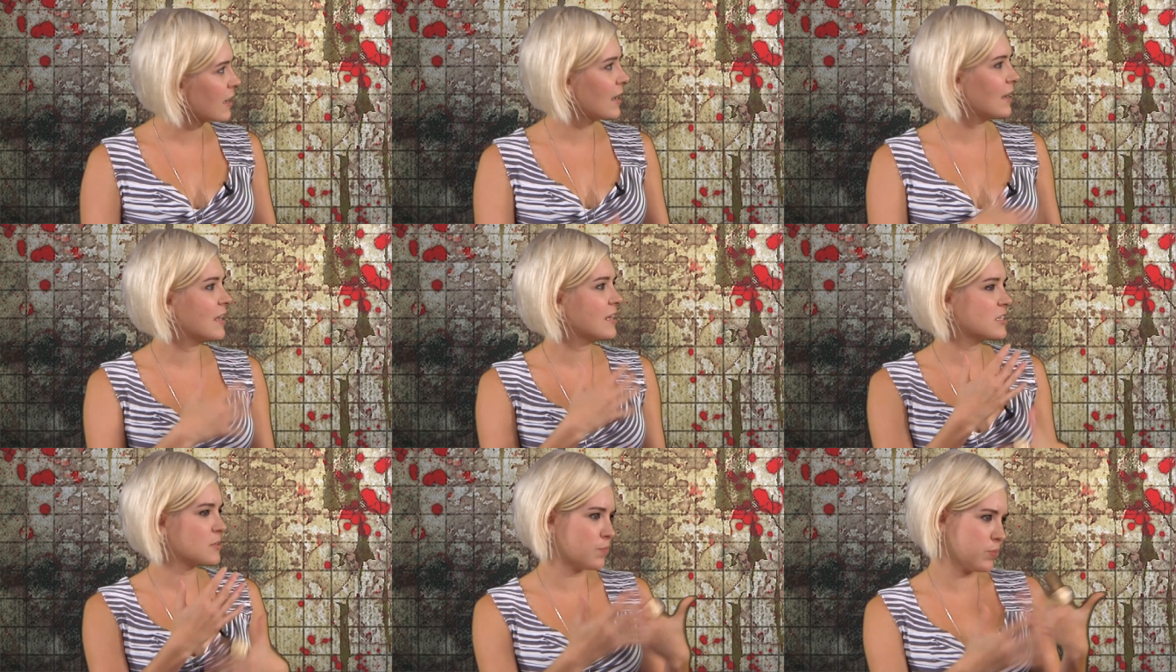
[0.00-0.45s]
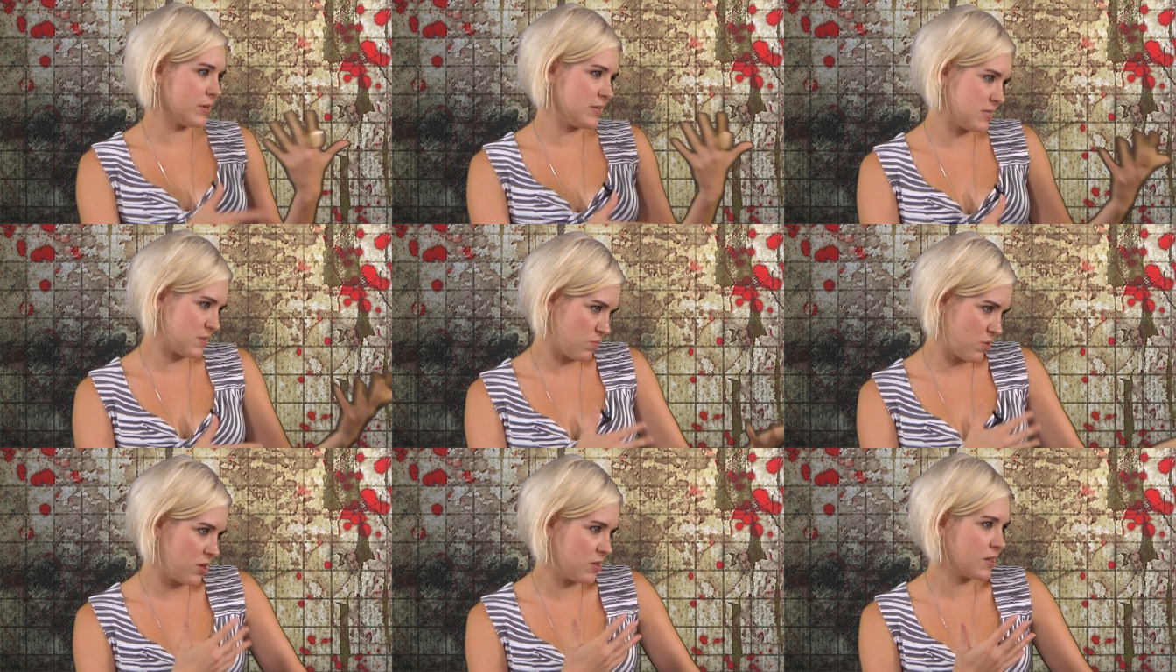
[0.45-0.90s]
and I get to play
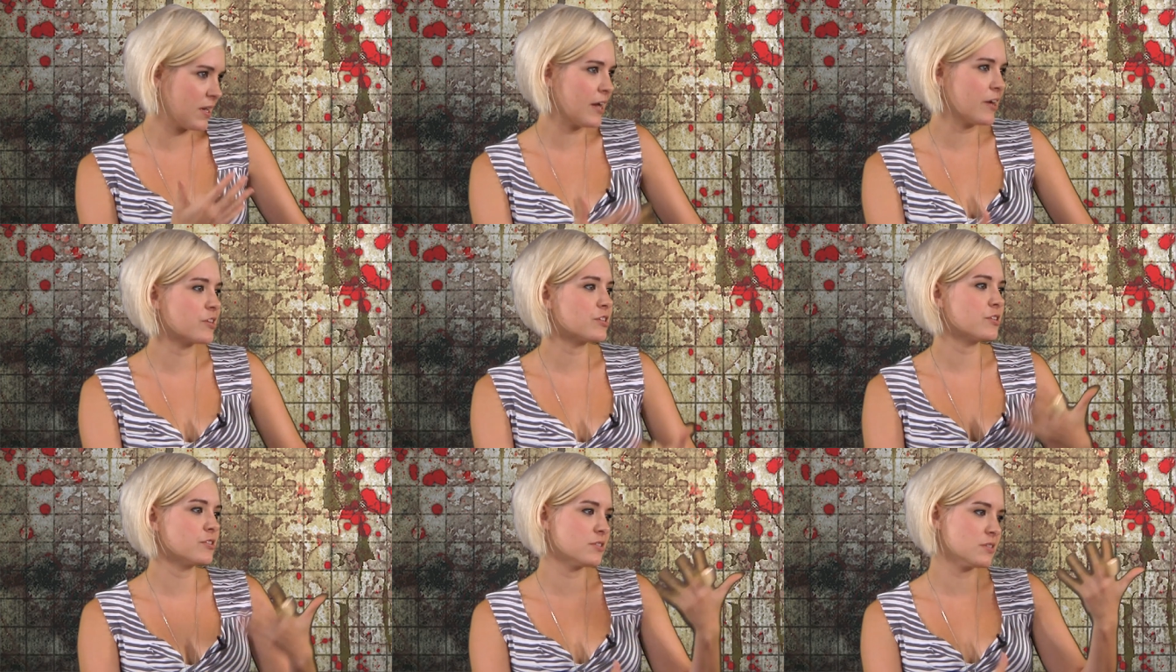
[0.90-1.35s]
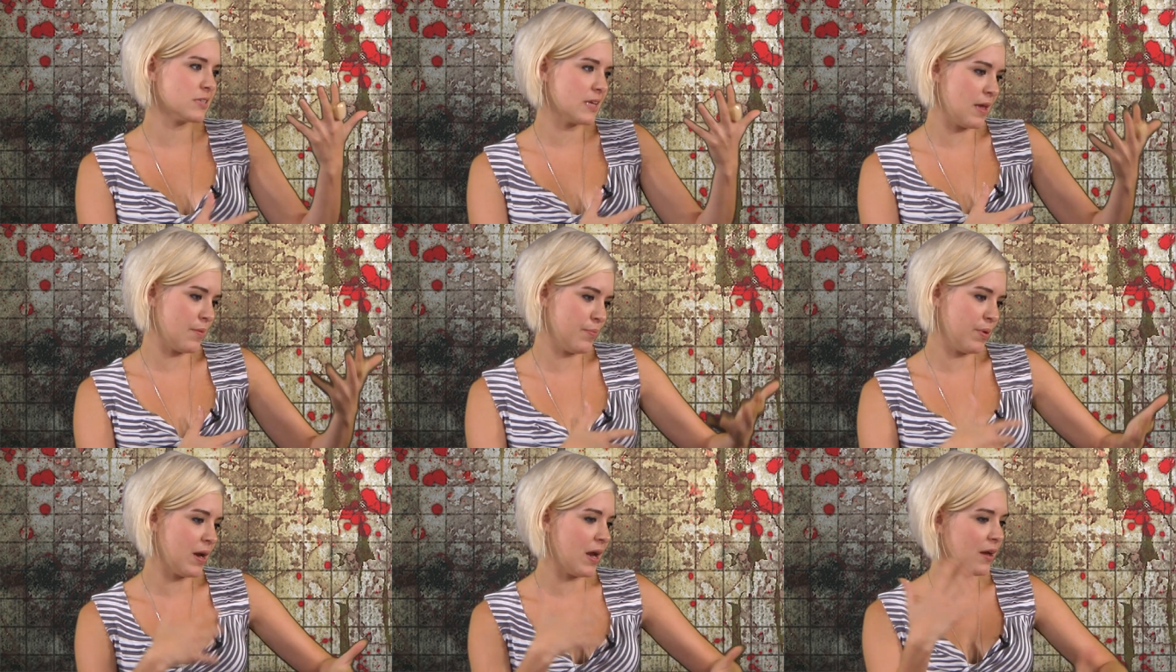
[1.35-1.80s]
smart characters,
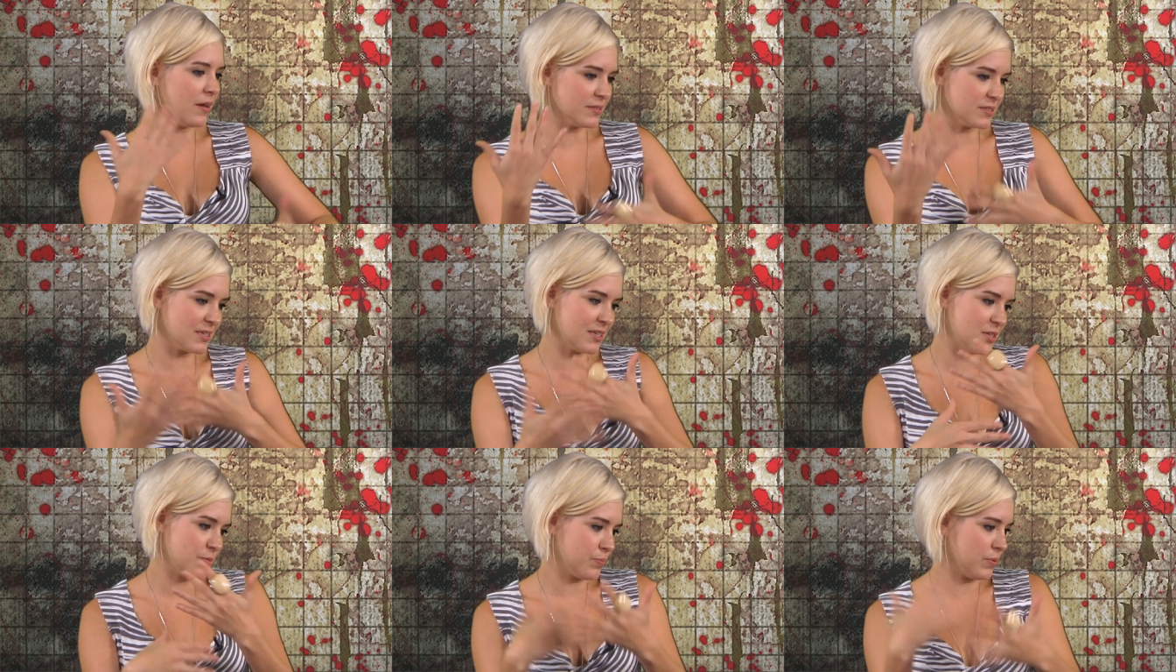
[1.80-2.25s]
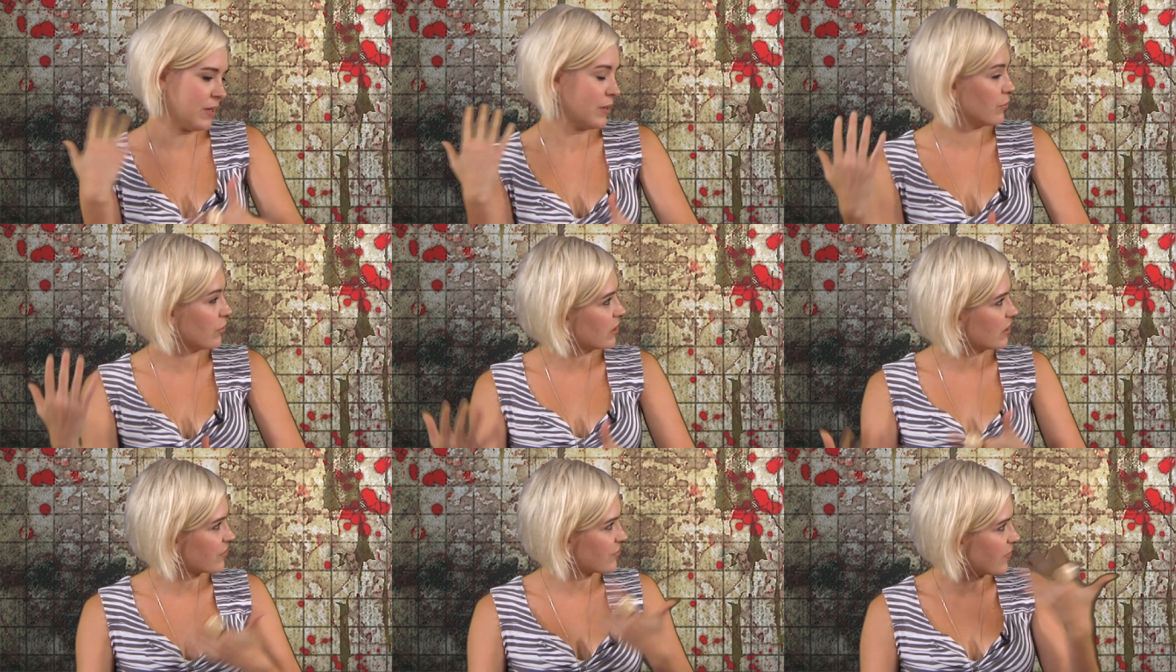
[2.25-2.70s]
eh, but I also get to play
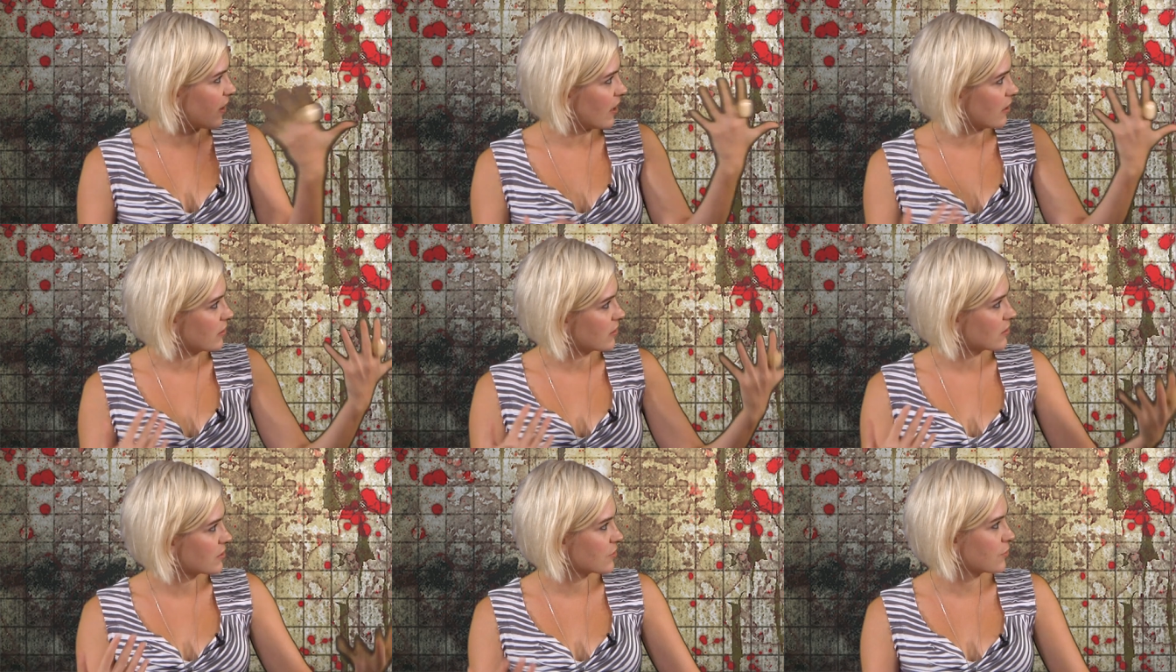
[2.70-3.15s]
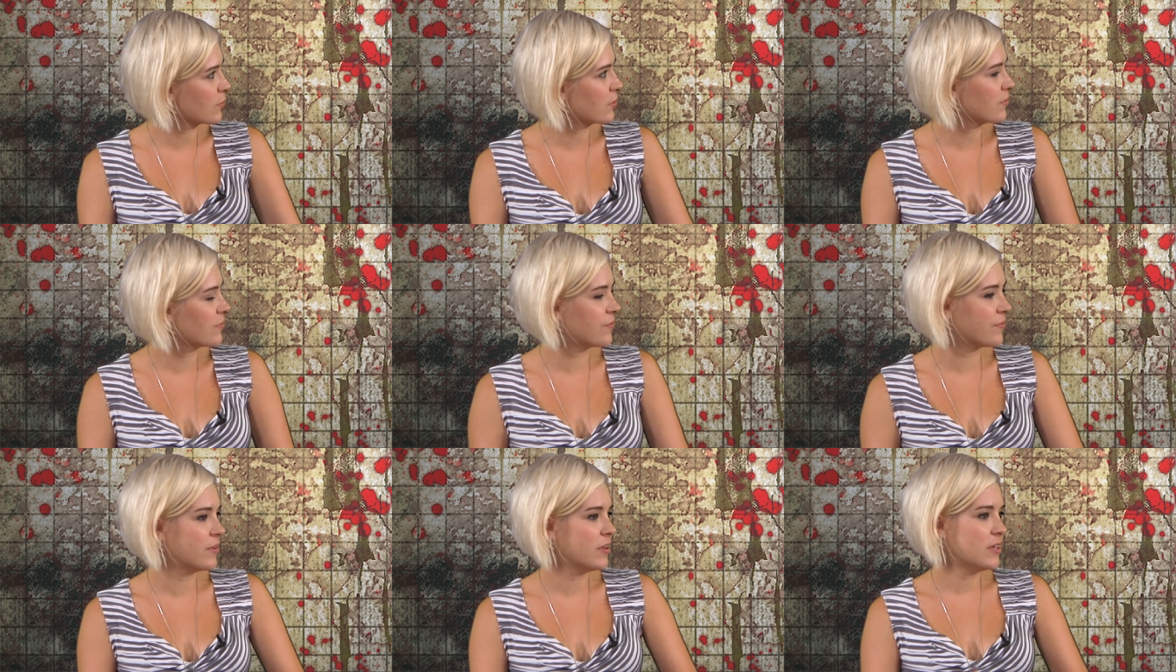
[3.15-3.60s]
really fun sort of
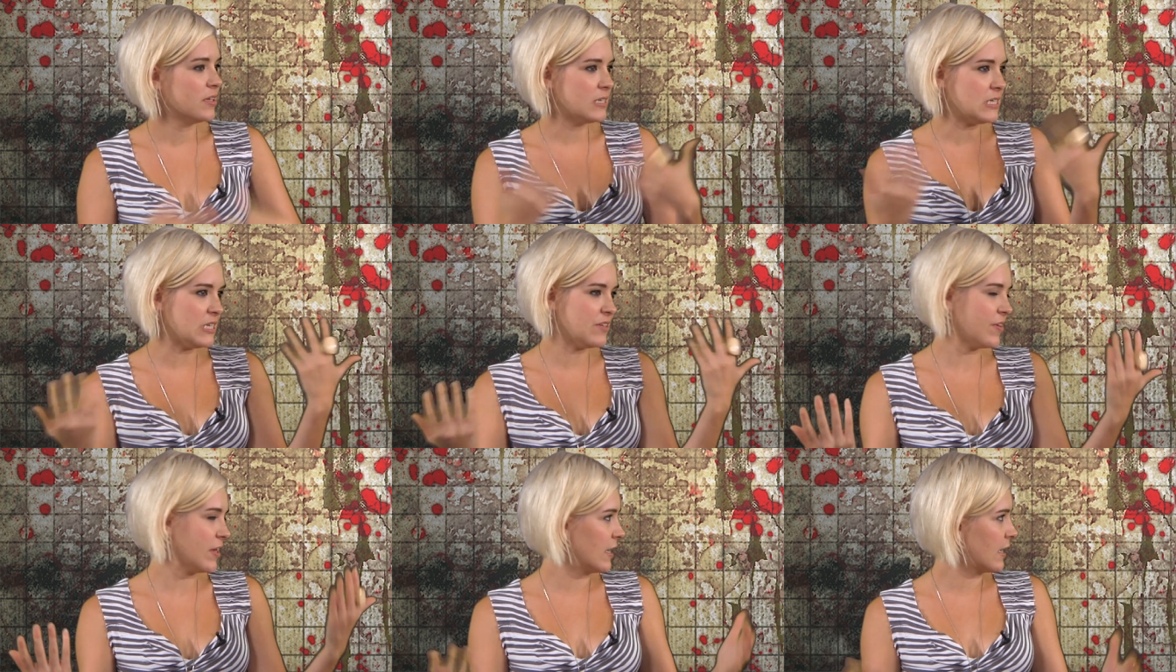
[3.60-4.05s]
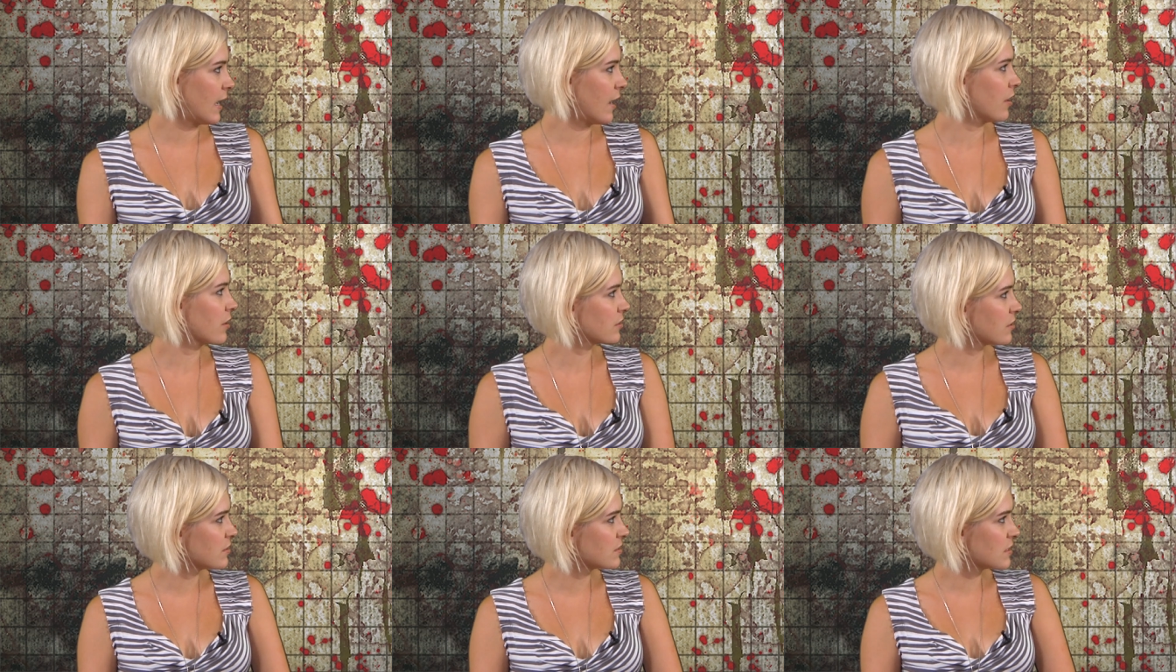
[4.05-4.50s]
deviant
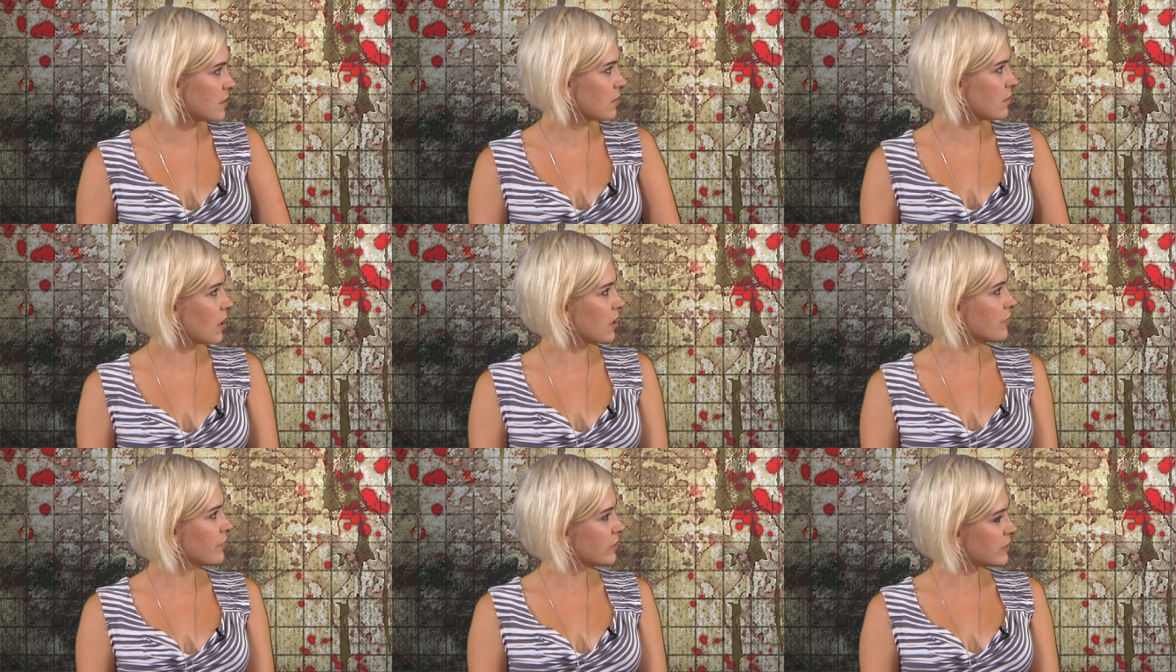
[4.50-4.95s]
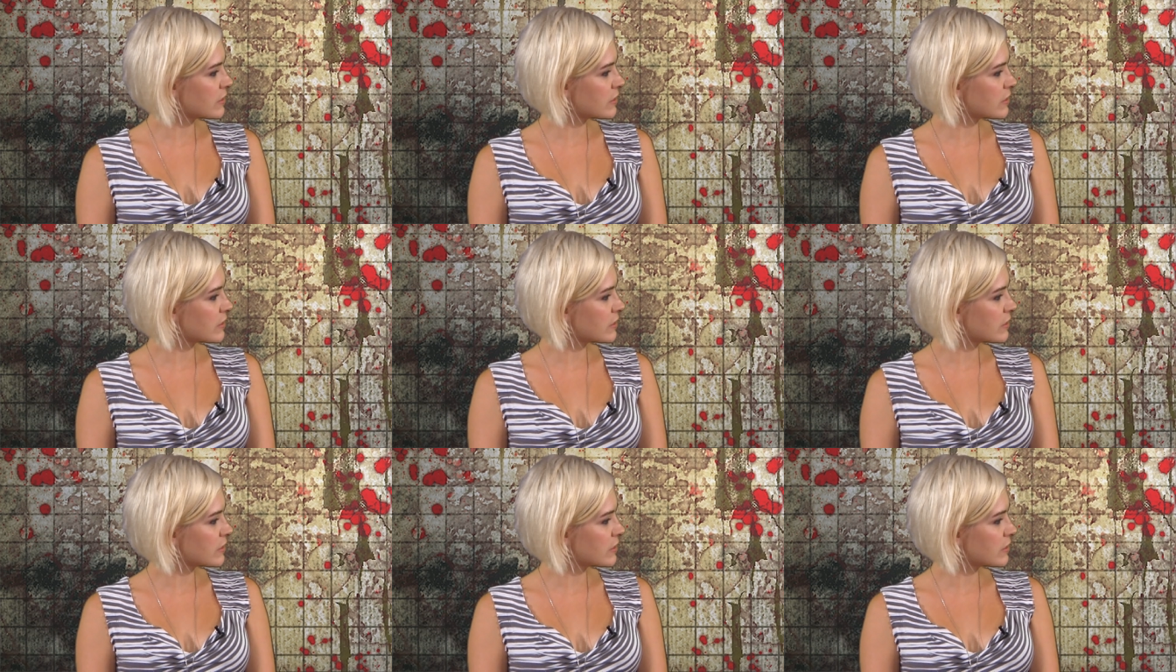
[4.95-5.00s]
characters in a lot of